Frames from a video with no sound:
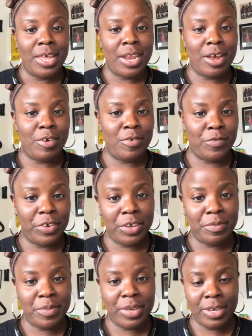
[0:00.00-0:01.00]
Now,
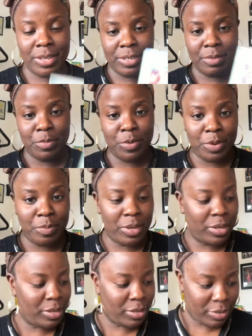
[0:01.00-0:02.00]
forgive me because I'm going to
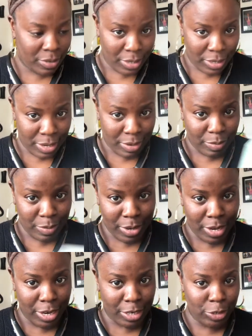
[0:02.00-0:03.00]
be looking down.
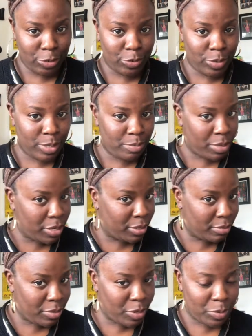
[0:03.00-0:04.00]
I sure did make
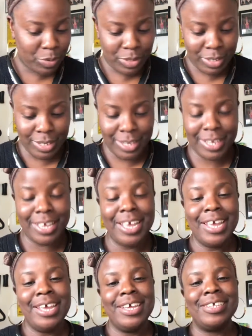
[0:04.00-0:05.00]
some notes.
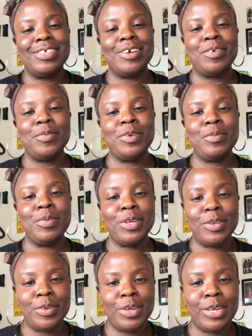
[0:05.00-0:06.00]
So I'm going to be
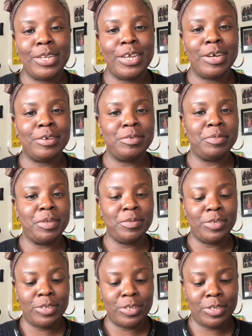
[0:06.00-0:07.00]
looking down
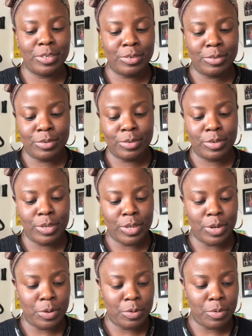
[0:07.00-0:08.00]
maybe just to,
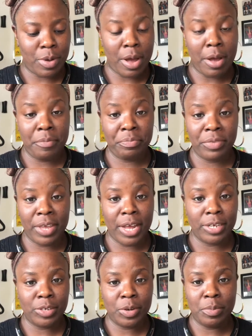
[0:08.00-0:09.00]

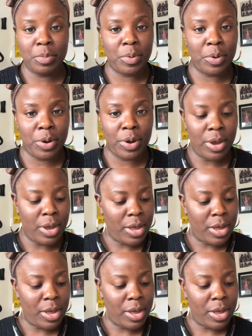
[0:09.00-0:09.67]
catch up or